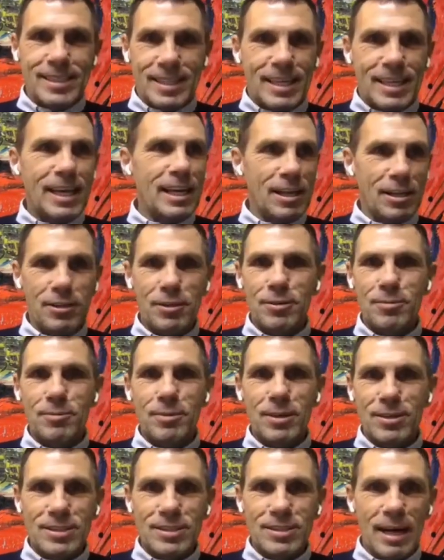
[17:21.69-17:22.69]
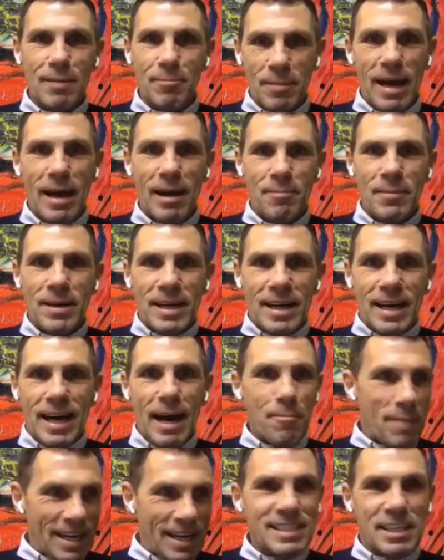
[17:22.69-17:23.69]
killing you because I'm
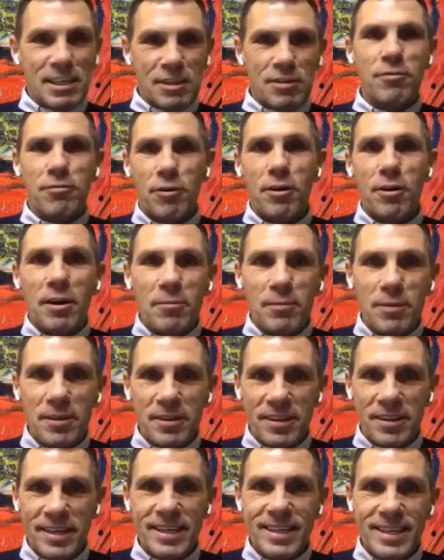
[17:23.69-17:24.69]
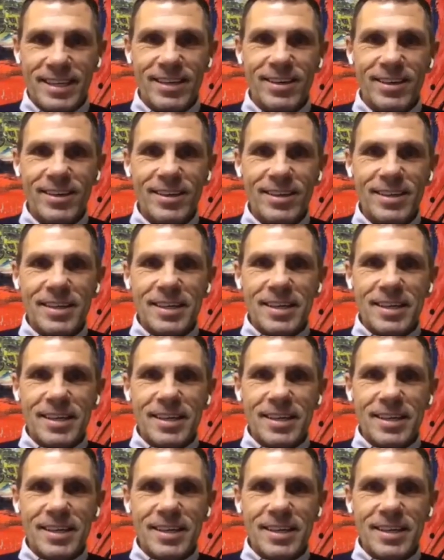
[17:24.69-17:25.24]
asking you for everything, And